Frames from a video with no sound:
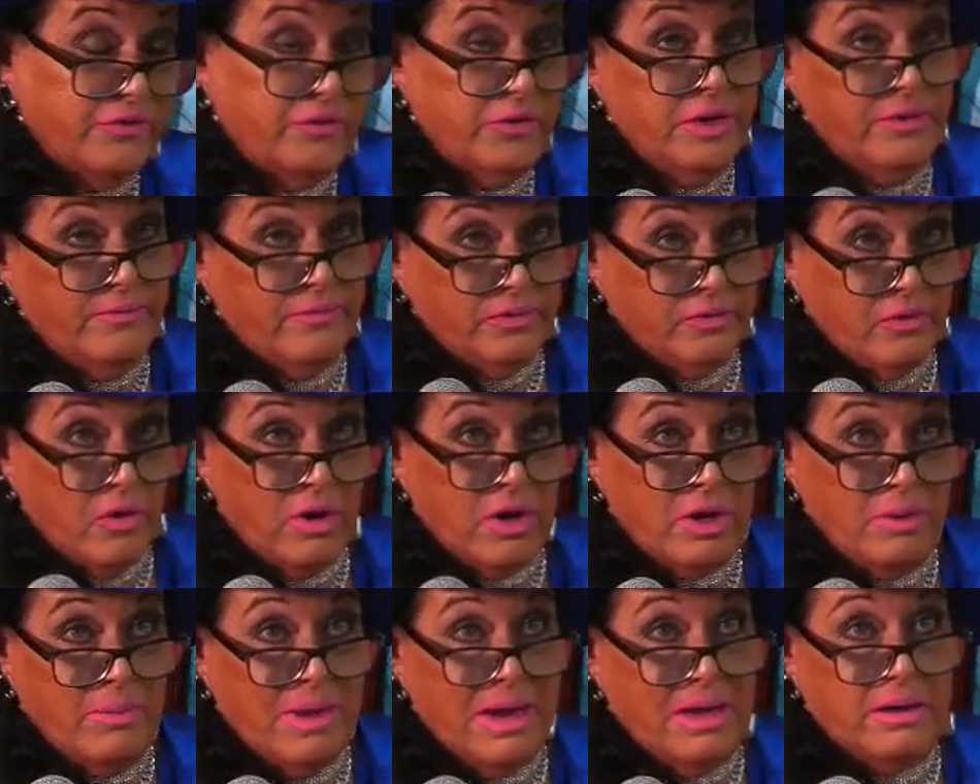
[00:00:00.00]
to even
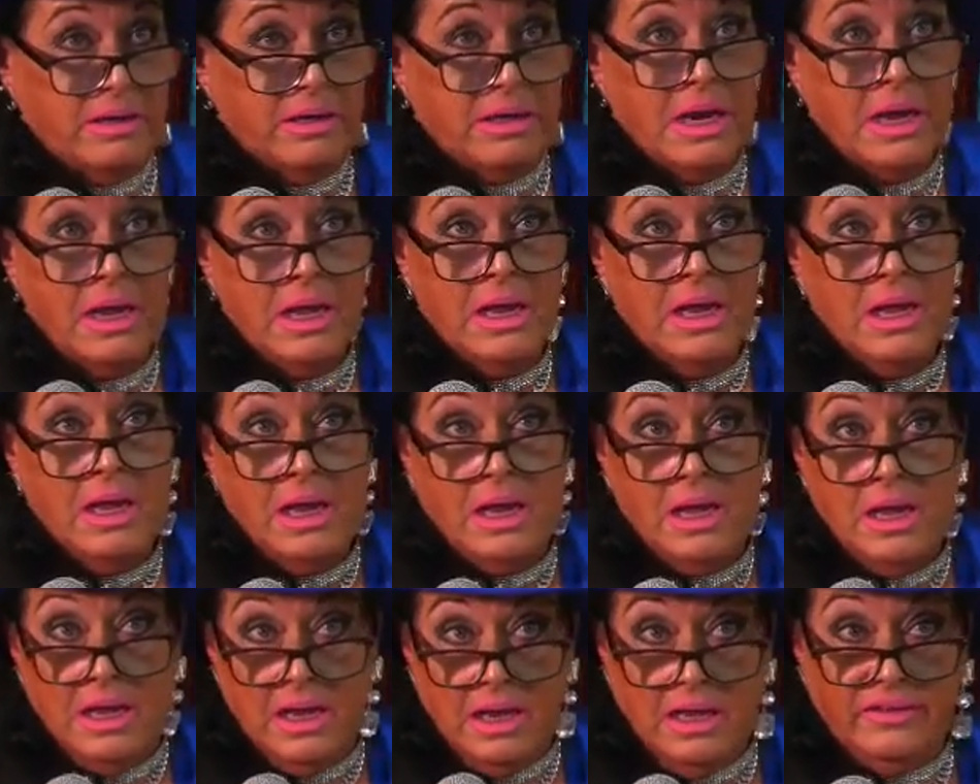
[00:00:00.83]
talk about it.
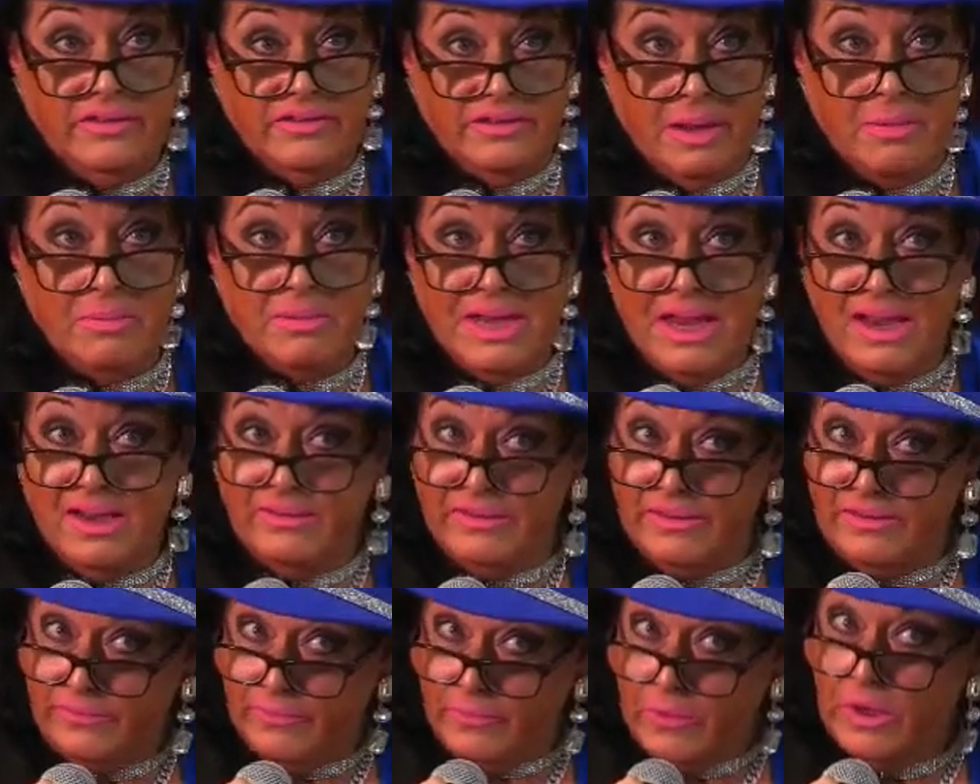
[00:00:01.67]
In some oh,
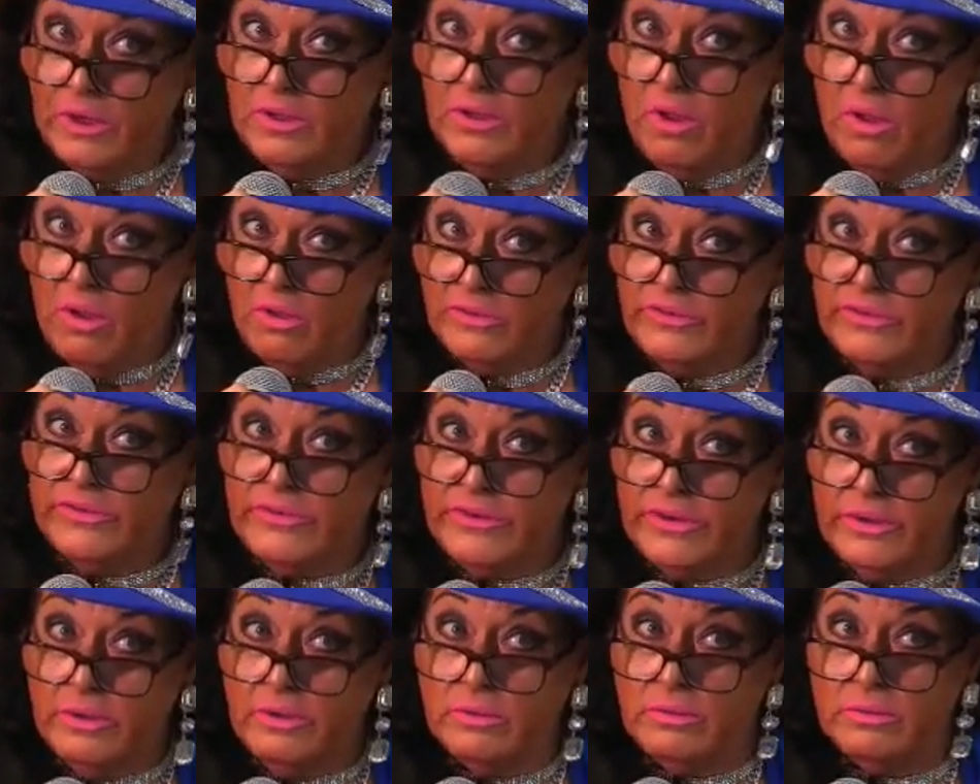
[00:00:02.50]
cases, yes. for adults
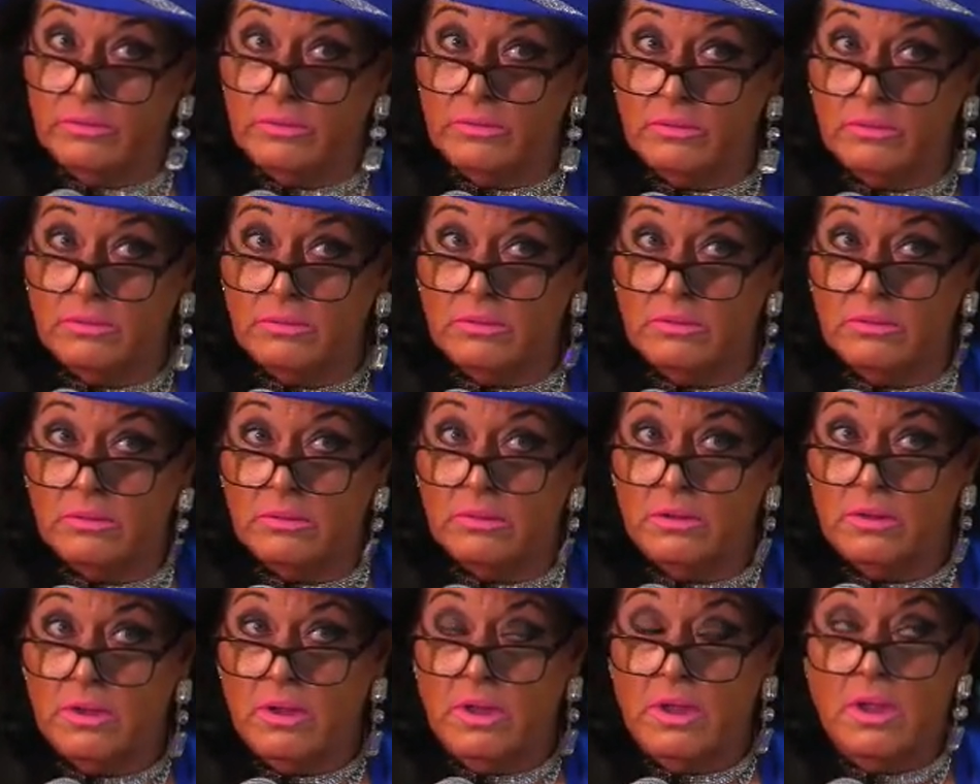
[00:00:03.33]
too. Oh
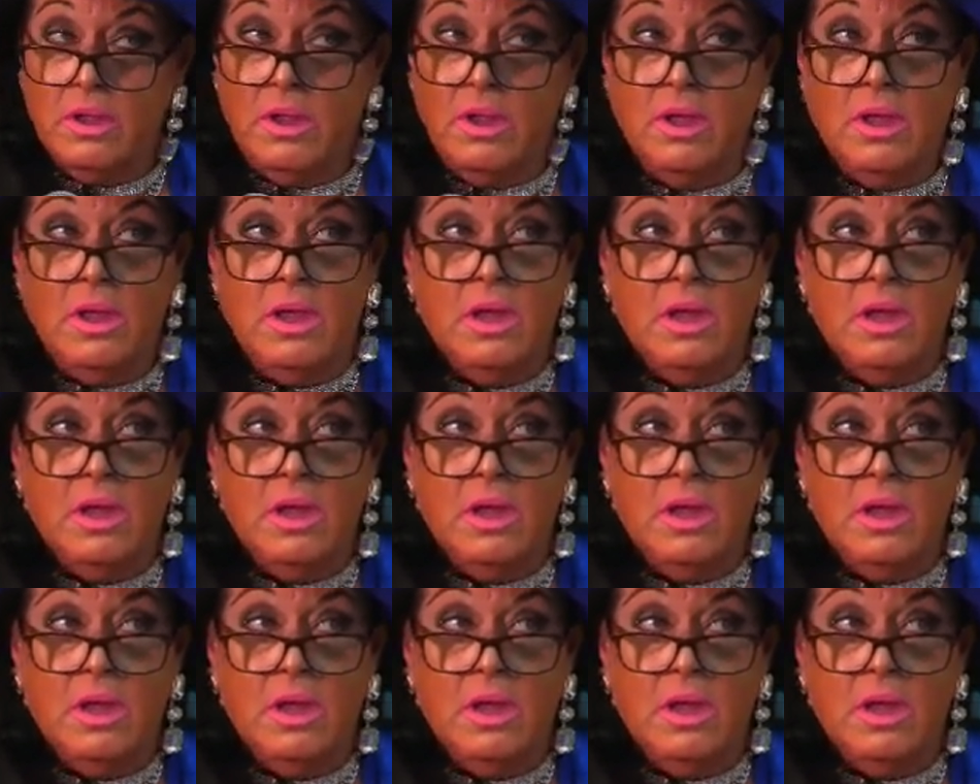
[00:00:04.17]
yeah.